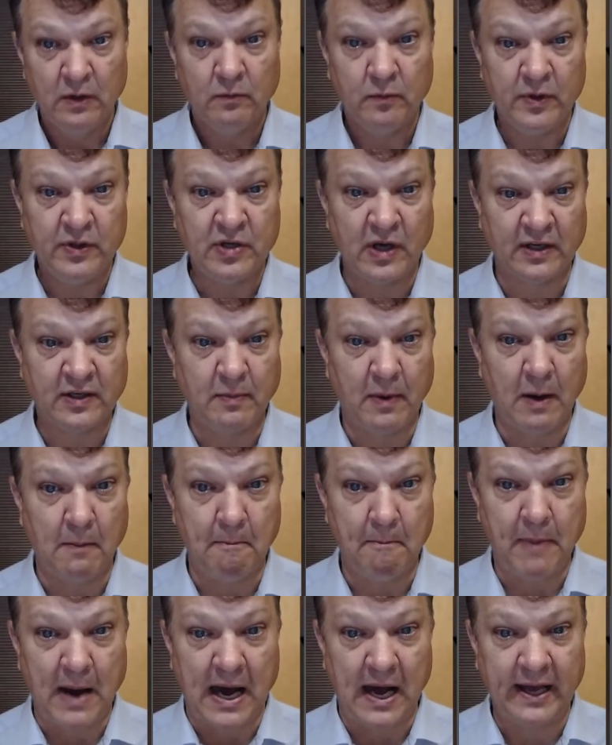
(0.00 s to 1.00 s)
We talked
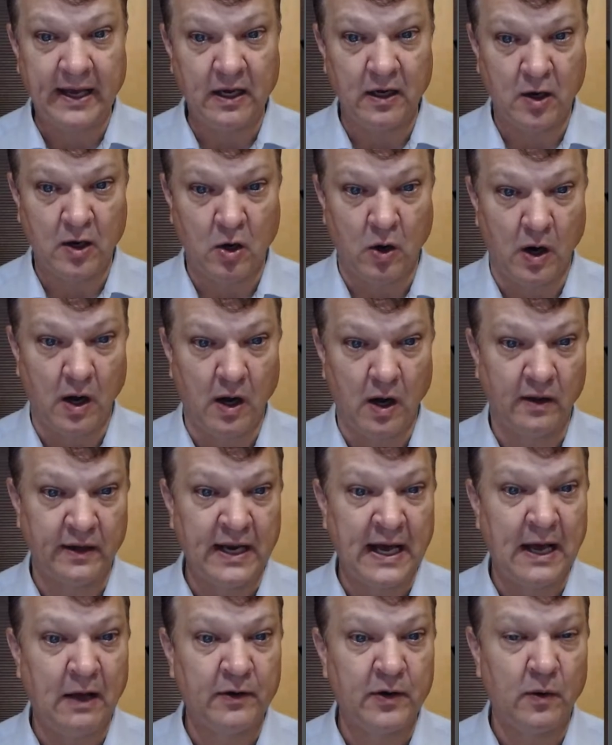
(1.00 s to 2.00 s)
about buying a call and
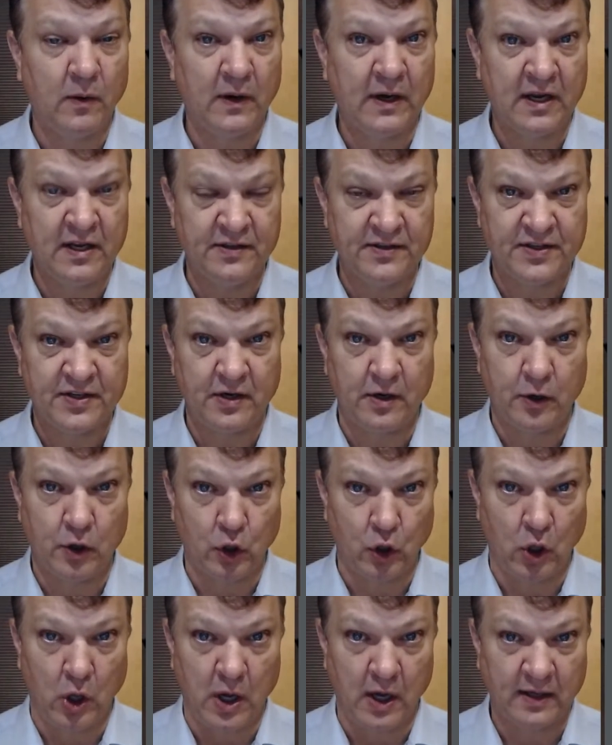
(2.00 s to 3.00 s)
how you're considered
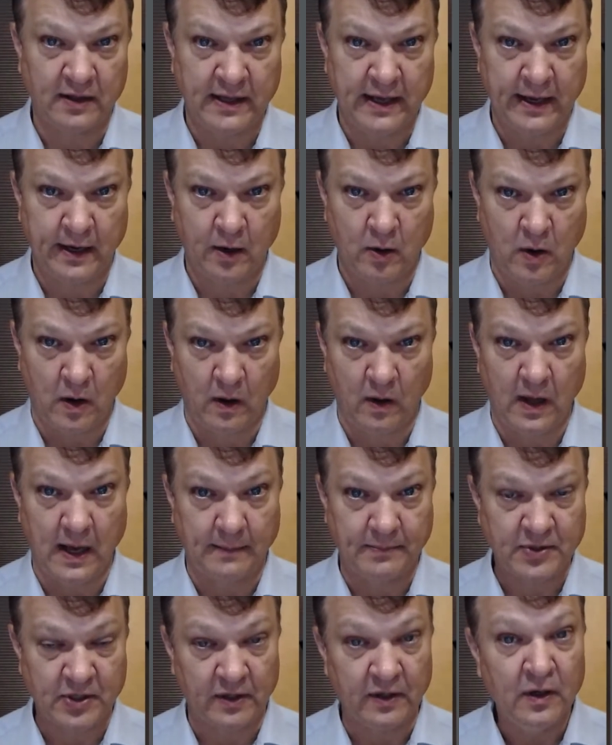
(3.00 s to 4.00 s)
long that call
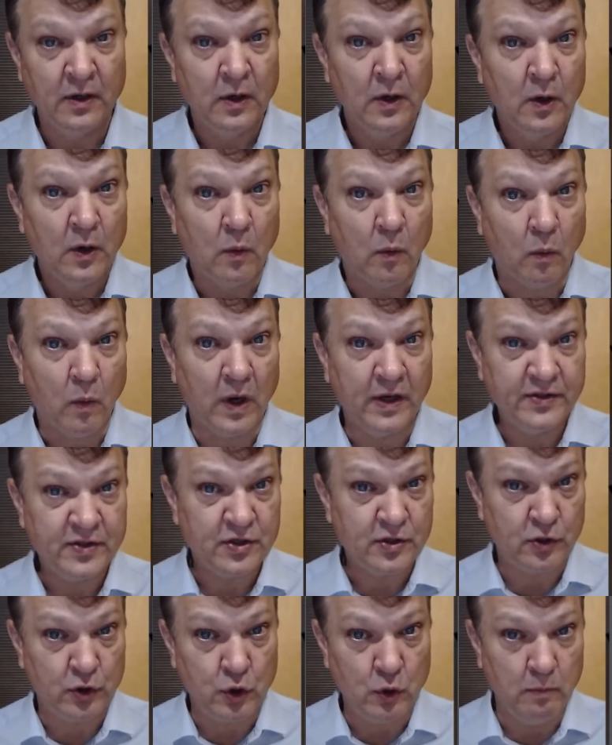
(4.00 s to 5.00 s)
option.
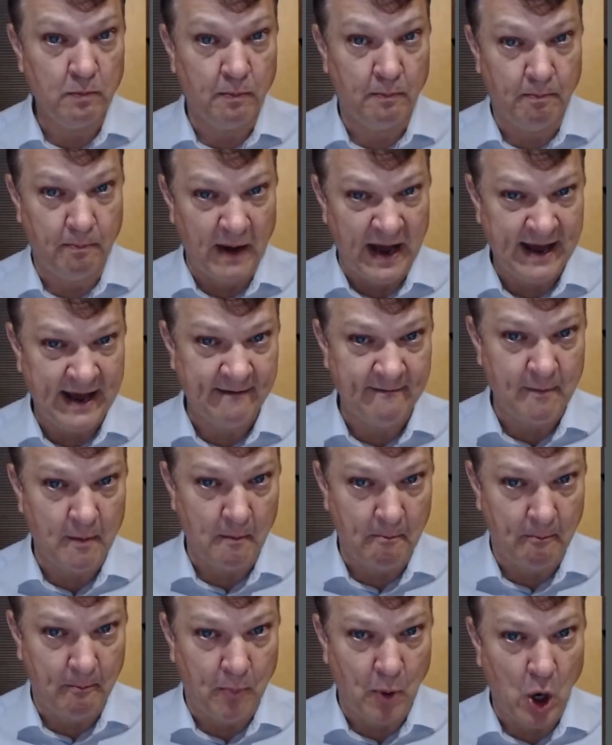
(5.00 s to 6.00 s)
Once you have
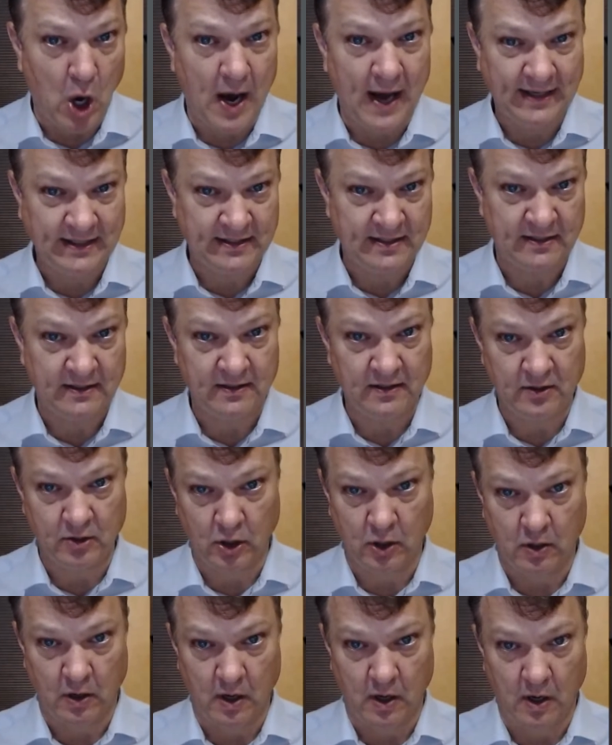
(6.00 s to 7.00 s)
bought
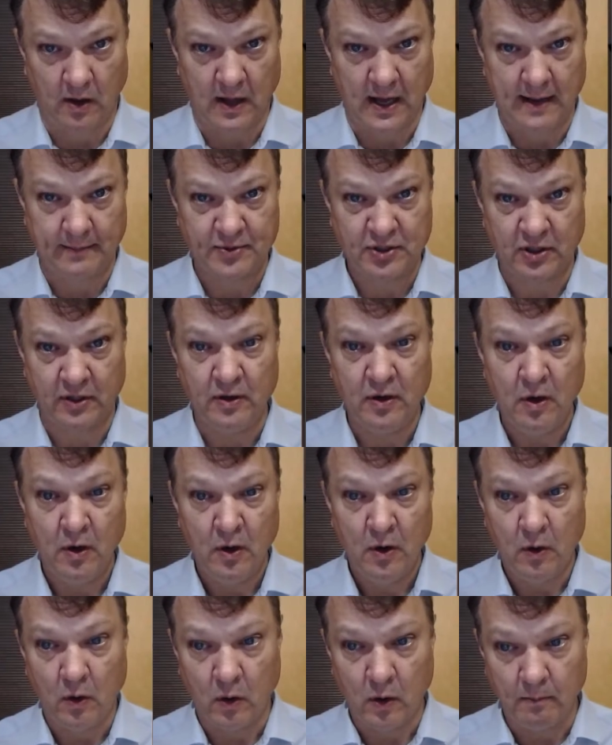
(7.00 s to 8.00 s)
the call option
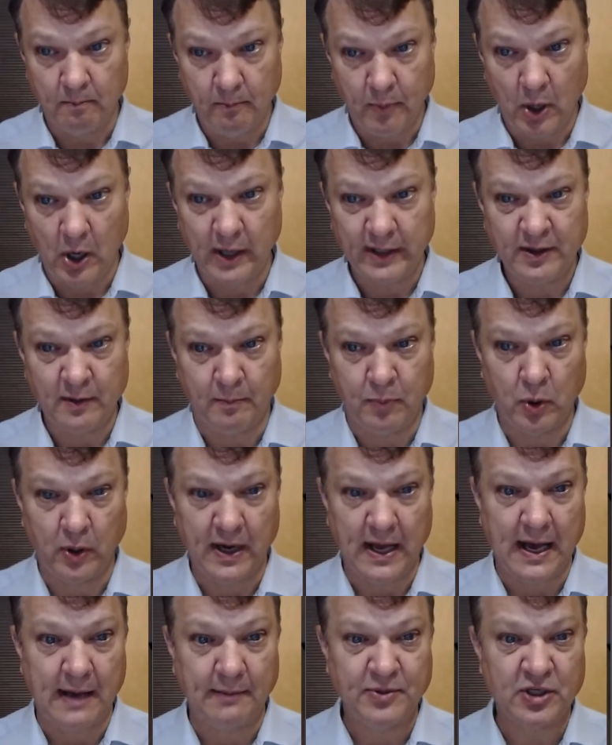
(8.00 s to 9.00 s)
or bought the put
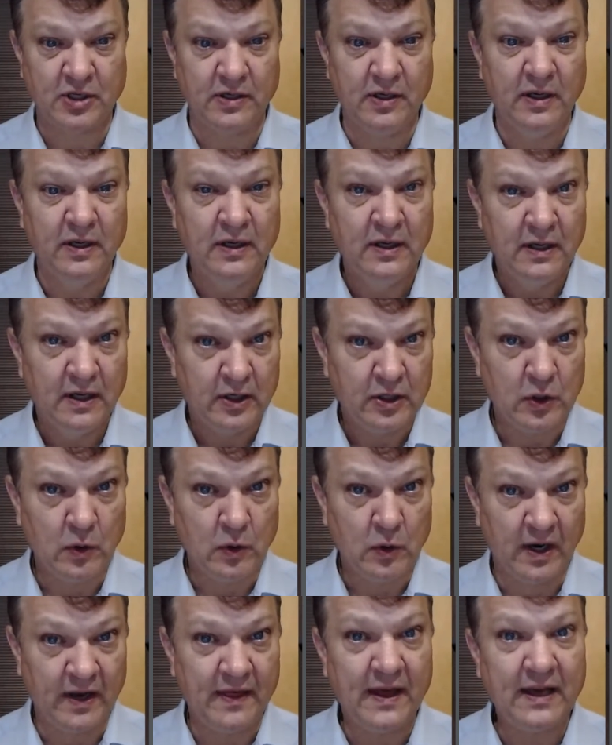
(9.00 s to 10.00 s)
option,
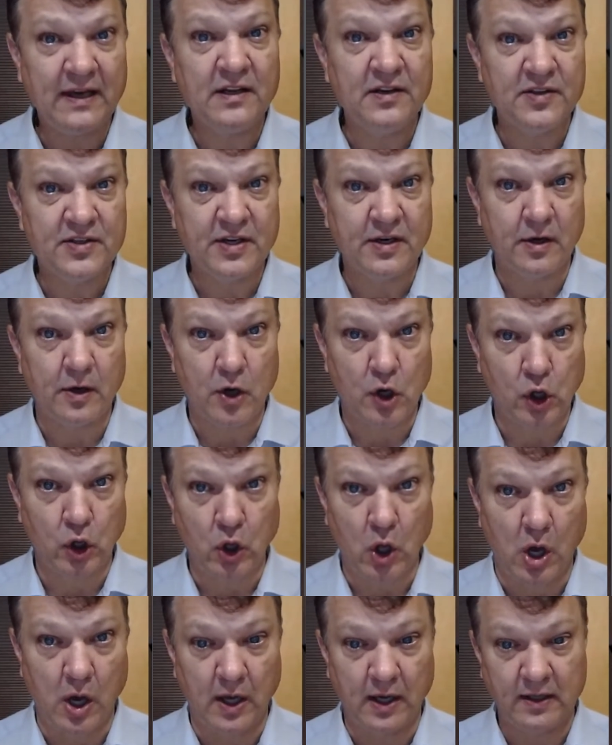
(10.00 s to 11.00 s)
you are then considered
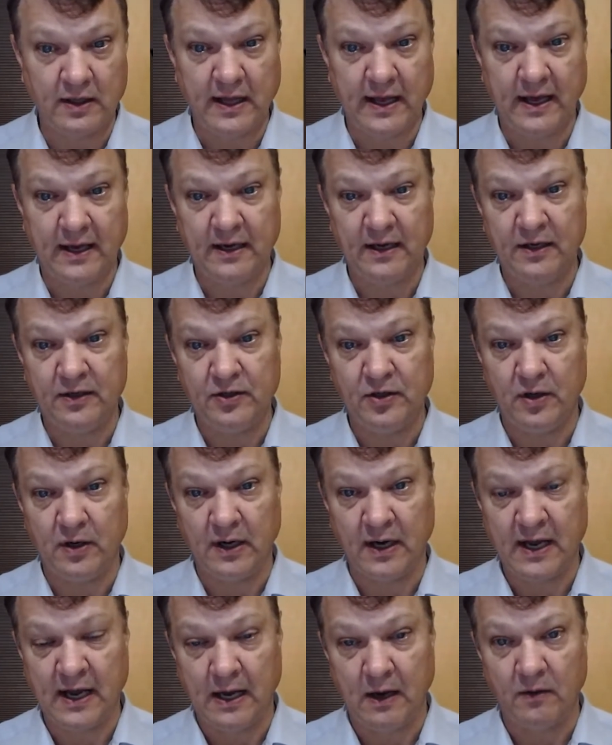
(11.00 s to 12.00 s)
long that in your
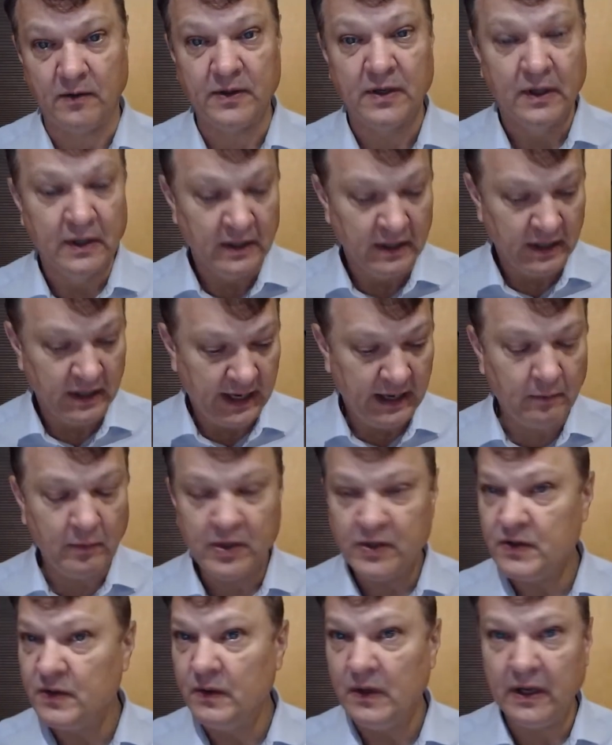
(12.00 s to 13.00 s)
account.
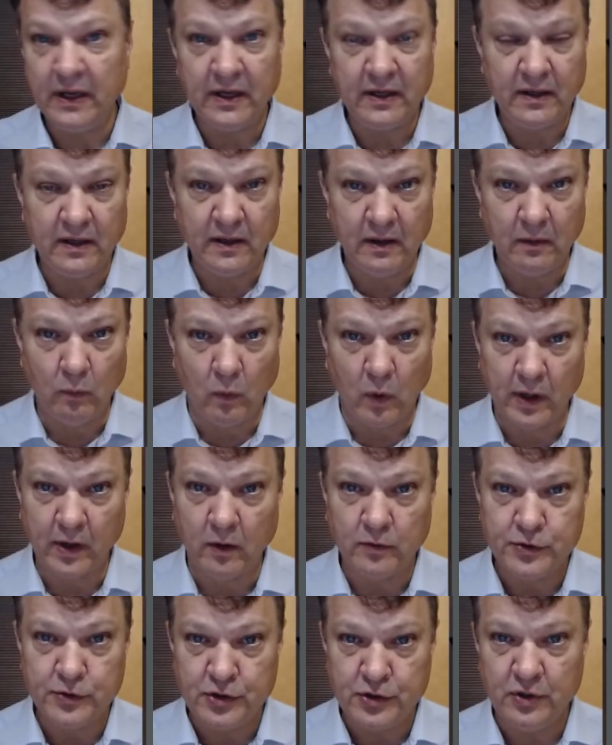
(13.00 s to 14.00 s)
And in
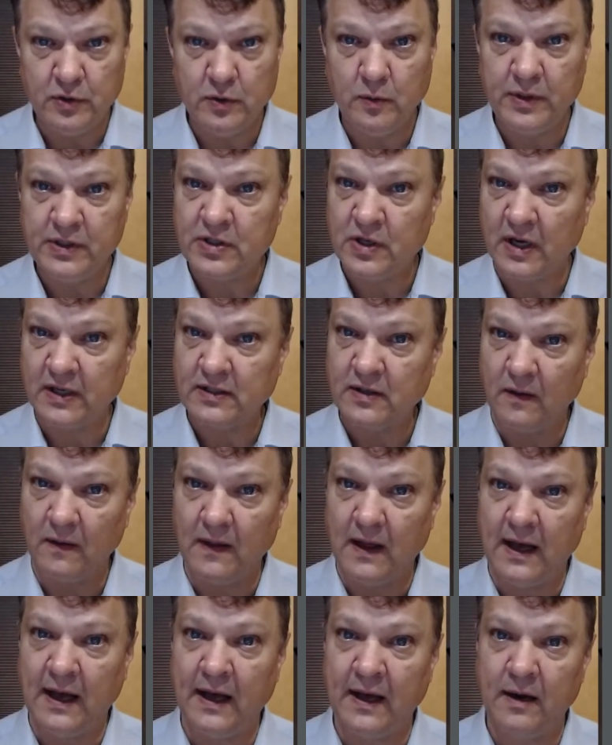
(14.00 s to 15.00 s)
102, we talked a
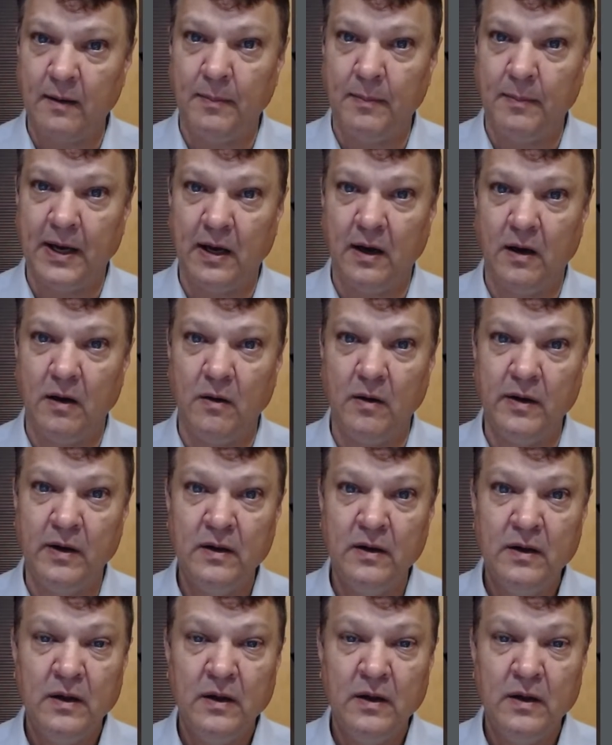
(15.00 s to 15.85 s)
lot about